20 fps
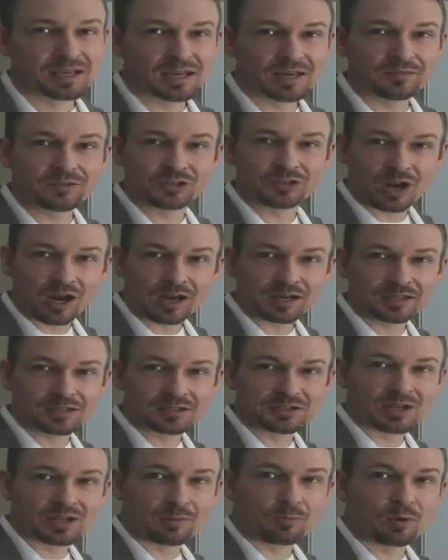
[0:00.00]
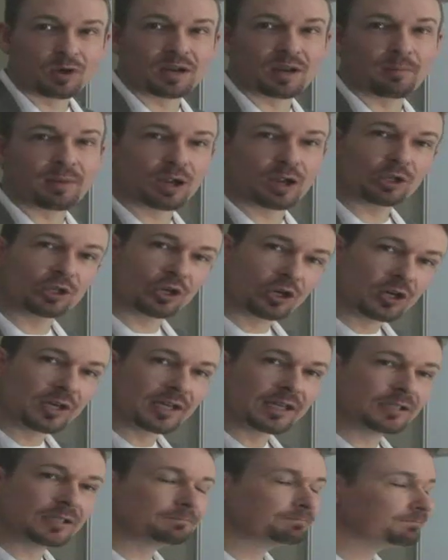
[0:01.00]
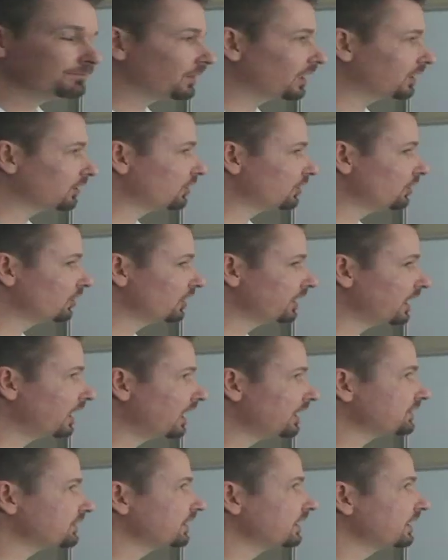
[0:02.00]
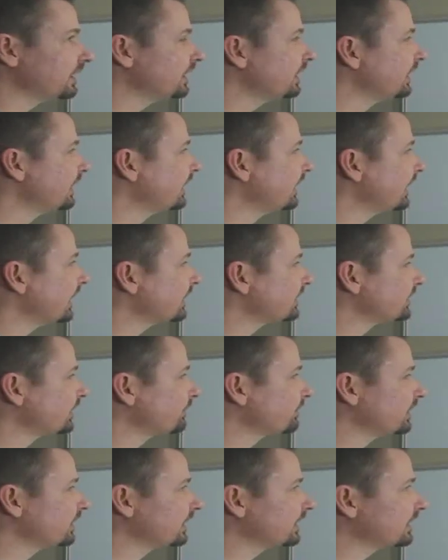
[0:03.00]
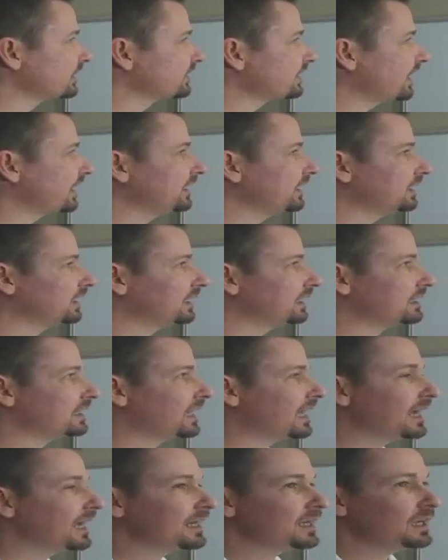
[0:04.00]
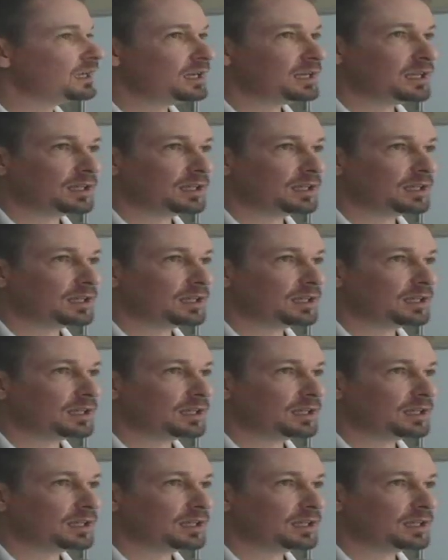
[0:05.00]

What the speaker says: If you're talking to someone about learning and curiosity and something exciting like that,